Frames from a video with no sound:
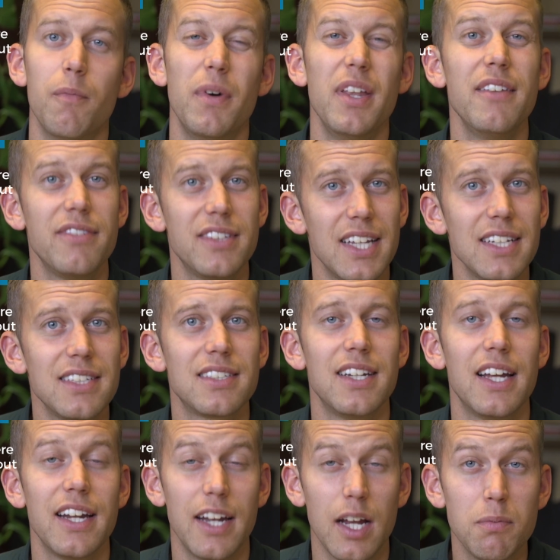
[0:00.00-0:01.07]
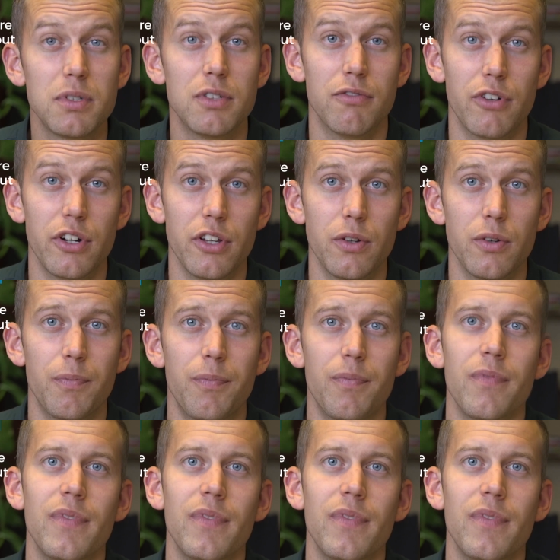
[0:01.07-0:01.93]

But if that's not an option for you,